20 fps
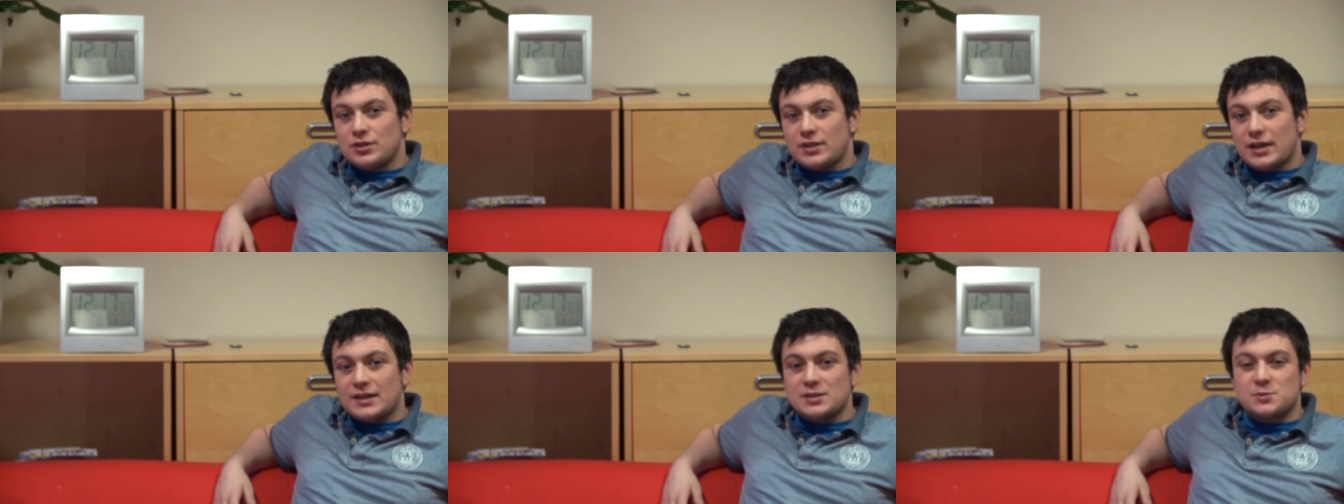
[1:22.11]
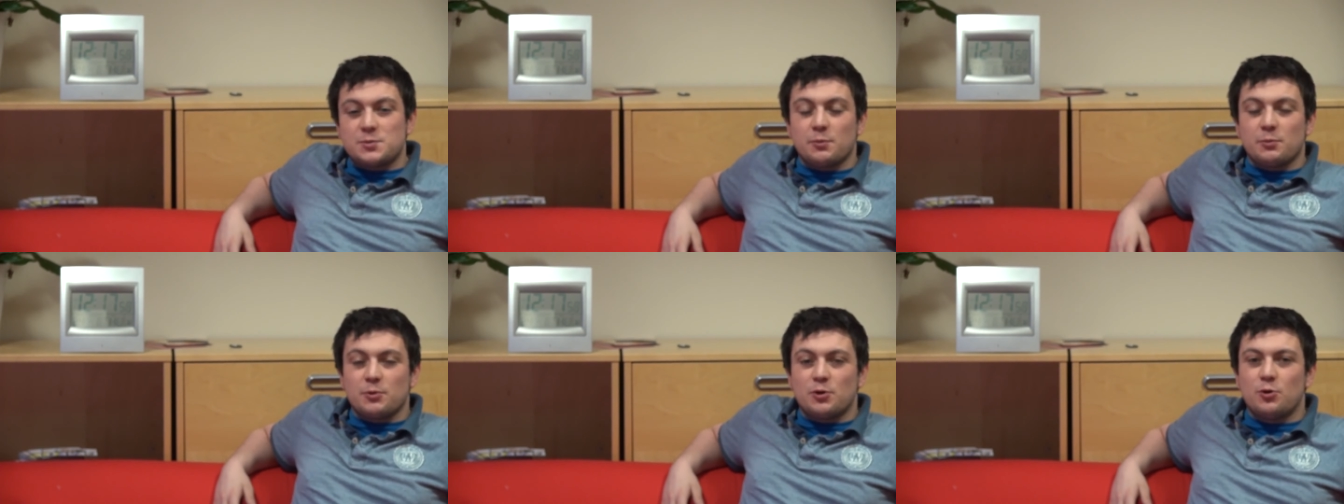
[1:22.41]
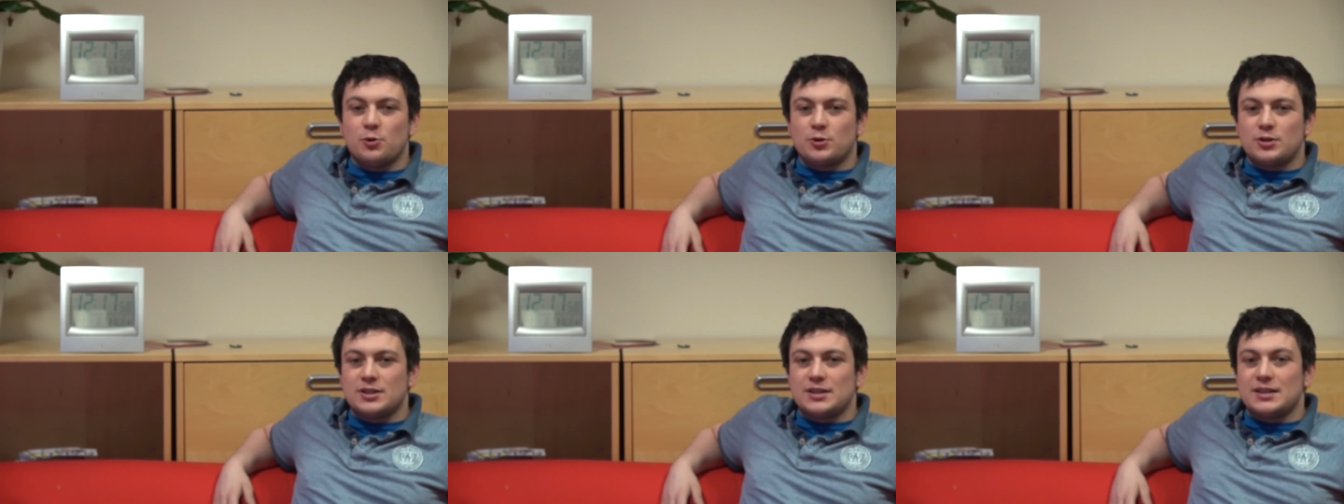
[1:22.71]
that has been
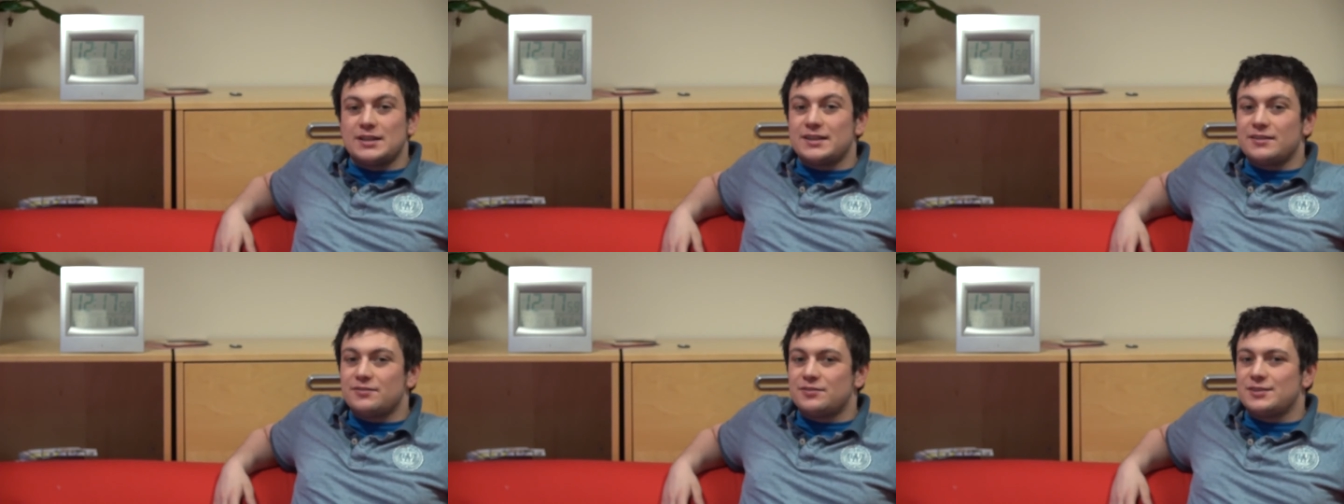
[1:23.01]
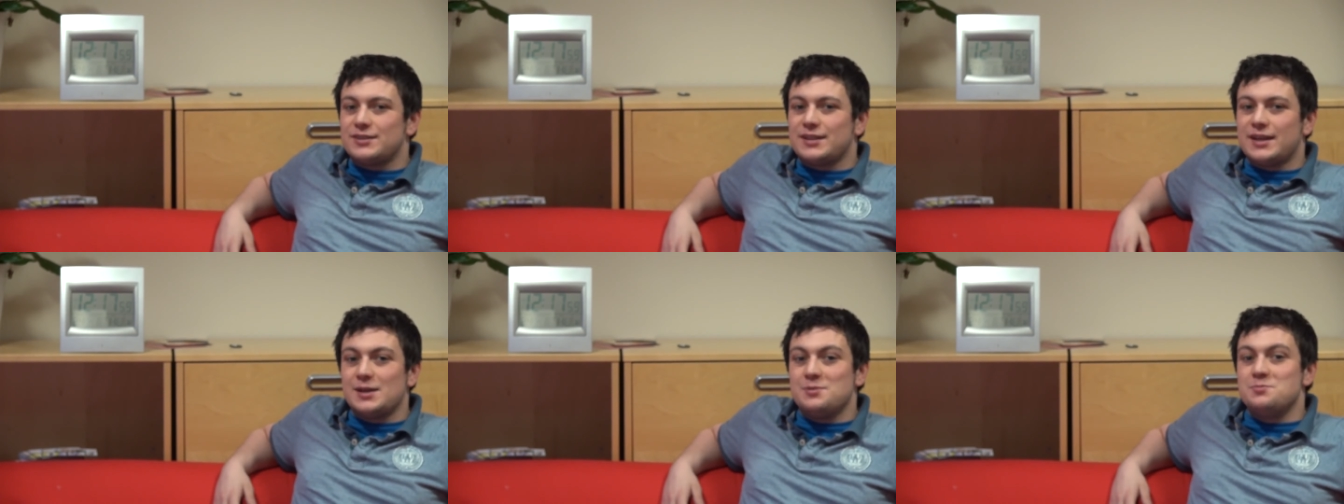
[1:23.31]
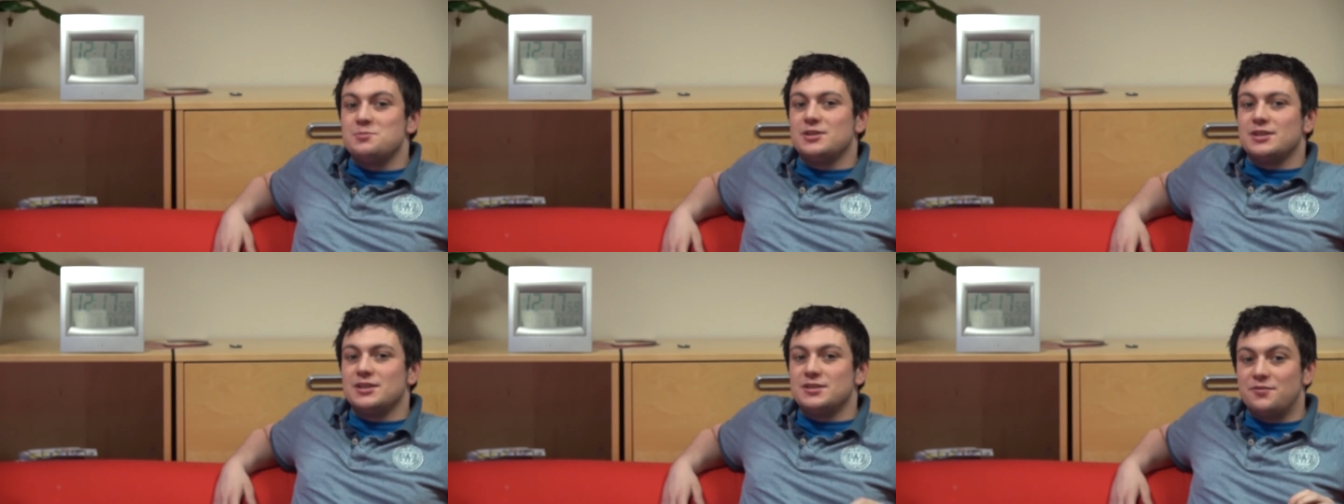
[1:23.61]
recorded at different
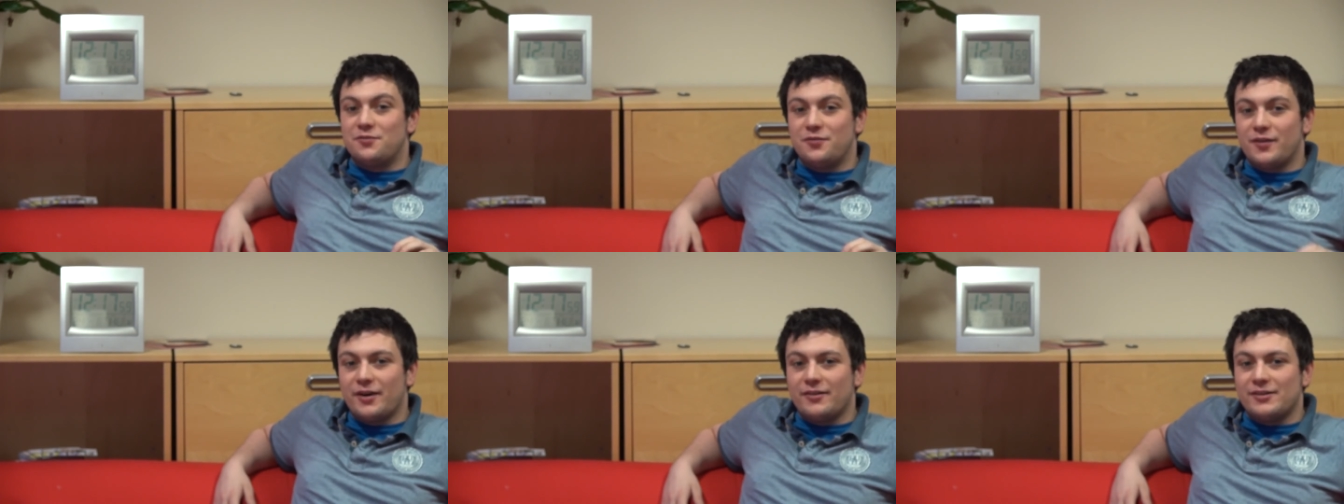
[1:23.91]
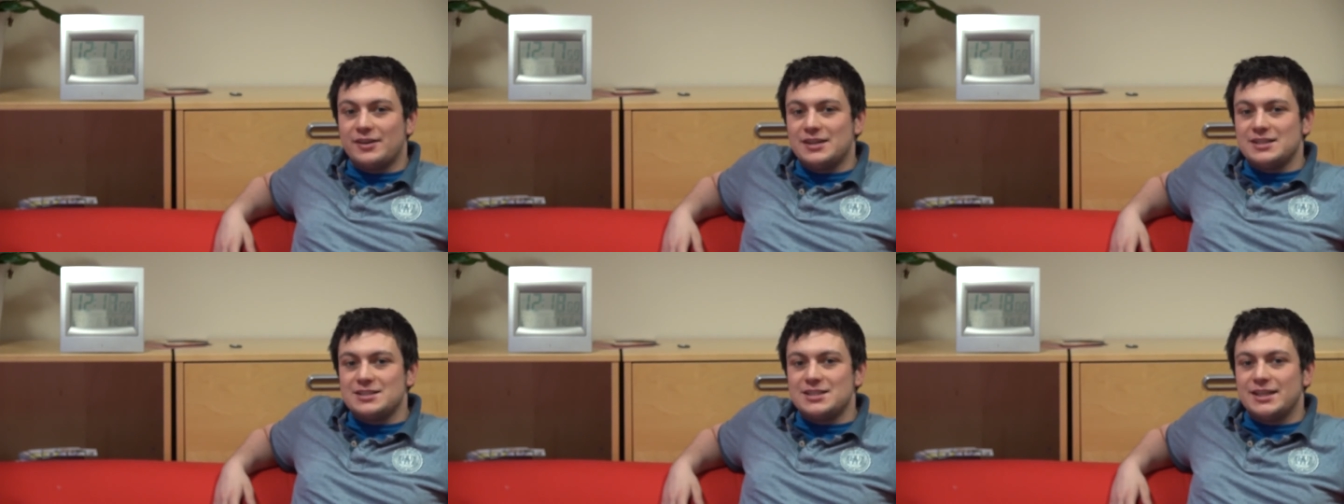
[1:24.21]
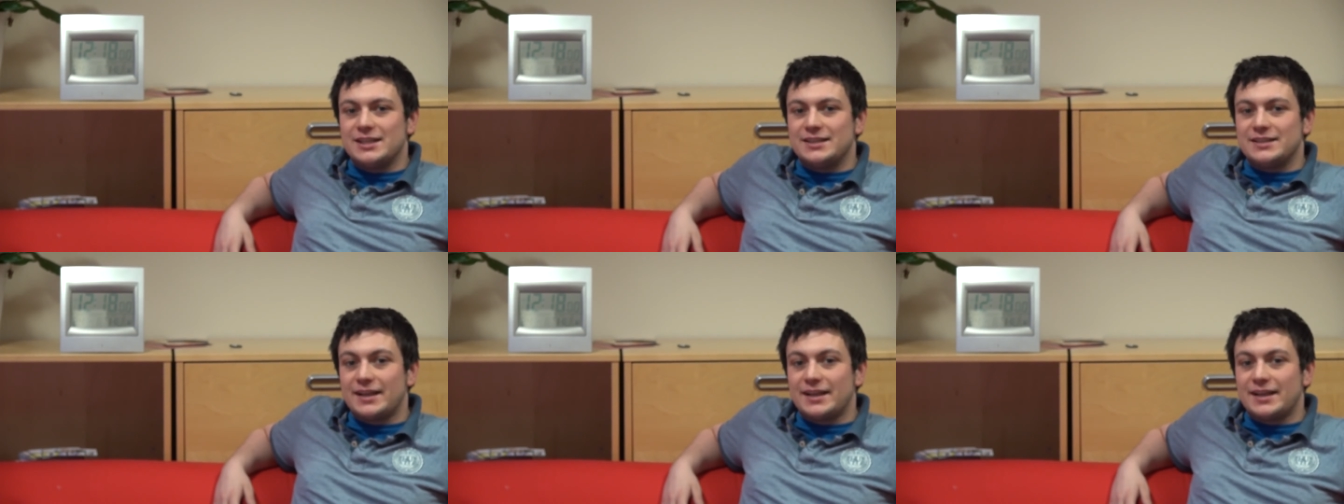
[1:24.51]
times is very easily